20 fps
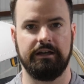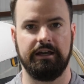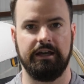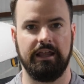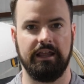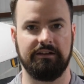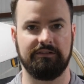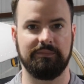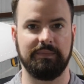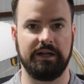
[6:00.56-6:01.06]

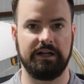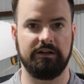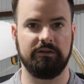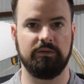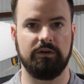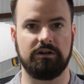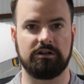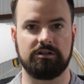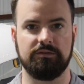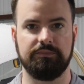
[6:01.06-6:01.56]
Hello everybody,
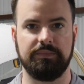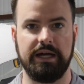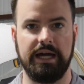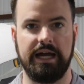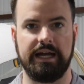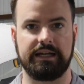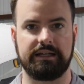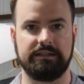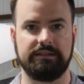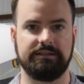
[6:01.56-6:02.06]
welcome
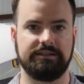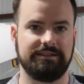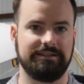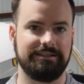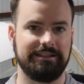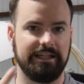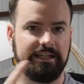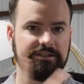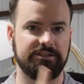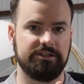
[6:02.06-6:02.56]
back. This is
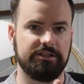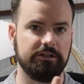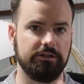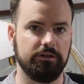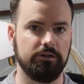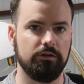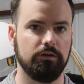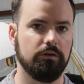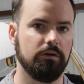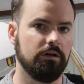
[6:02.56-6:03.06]
day
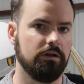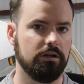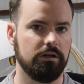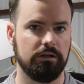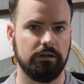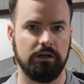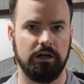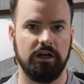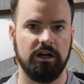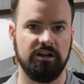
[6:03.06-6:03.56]
2
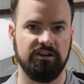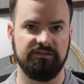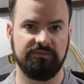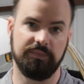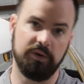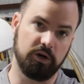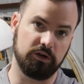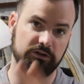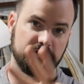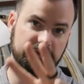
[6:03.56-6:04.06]
of
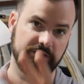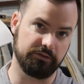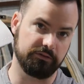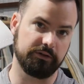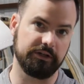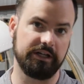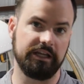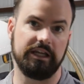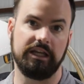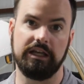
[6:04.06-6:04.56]
part
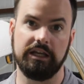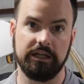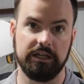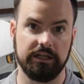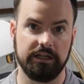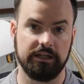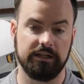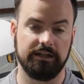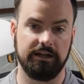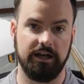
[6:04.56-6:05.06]
3
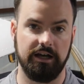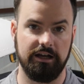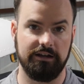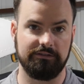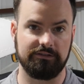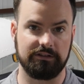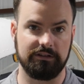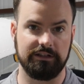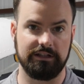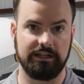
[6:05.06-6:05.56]

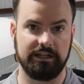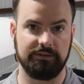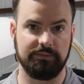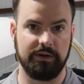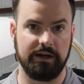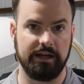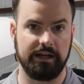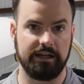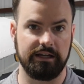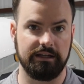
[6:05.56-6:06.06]
of cleaning
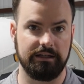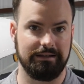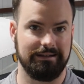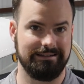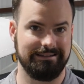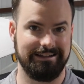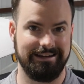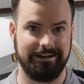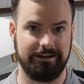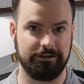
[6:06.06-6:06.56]
my
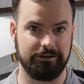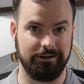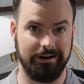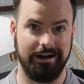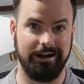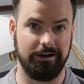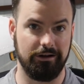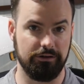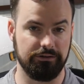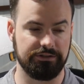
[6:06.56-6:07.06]
interior
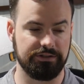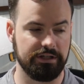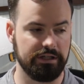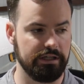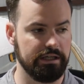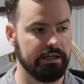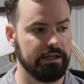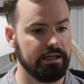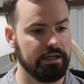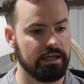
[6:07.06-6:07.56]
out,
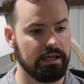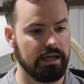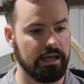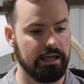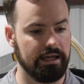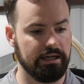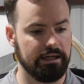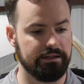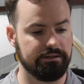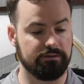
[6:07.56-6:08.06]

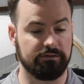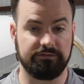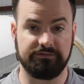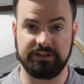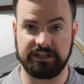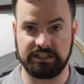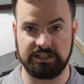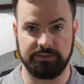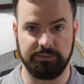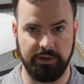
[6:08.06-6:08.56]
or
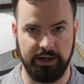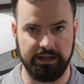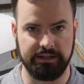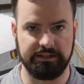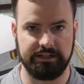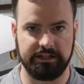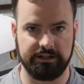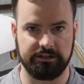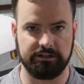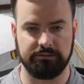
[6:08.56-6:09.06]
fixing my
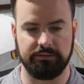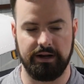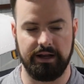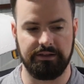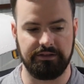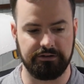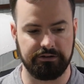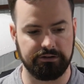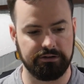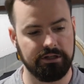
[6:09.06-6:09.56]
interior
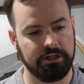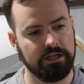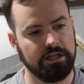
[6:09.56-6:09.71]
rather.